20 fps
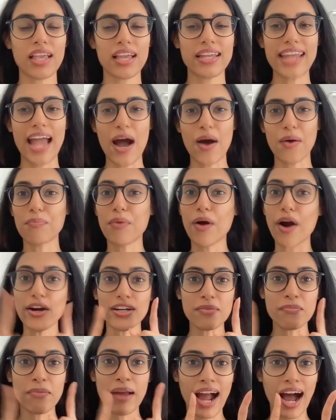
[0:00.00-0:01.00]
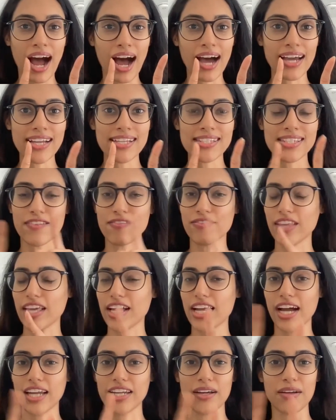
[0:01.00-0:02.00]
Now, pardon my eyes if they
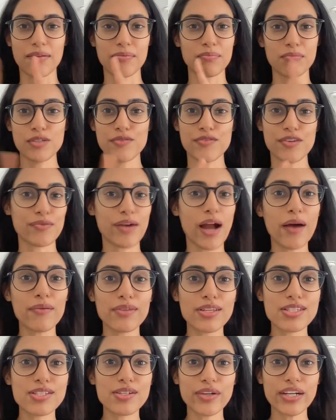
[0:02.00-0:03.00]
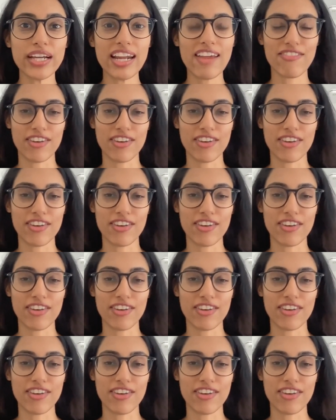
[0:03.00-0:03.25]
kind of move around the screen,